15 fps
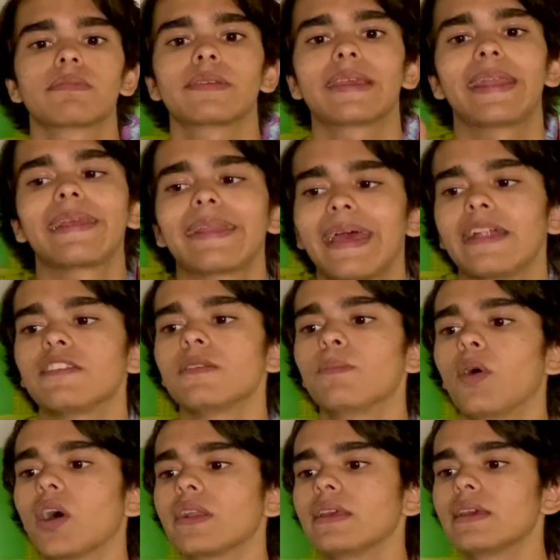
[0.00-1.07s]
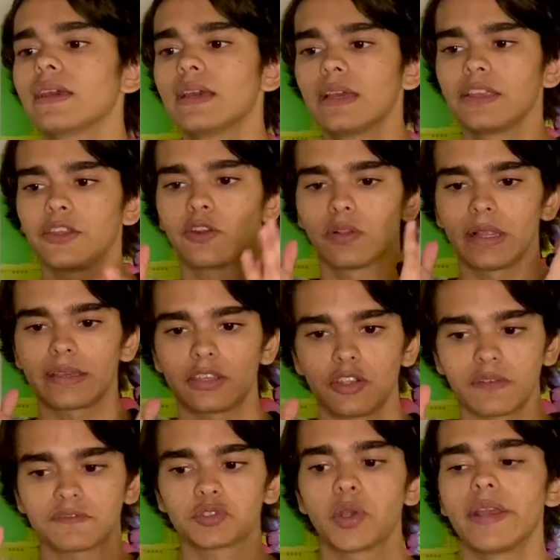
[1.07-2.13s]
getting an antibody. Like you
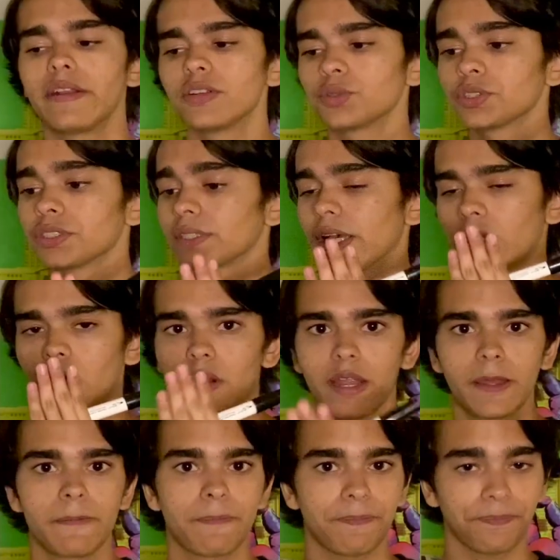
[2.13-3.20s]
have traders who are just like, all right,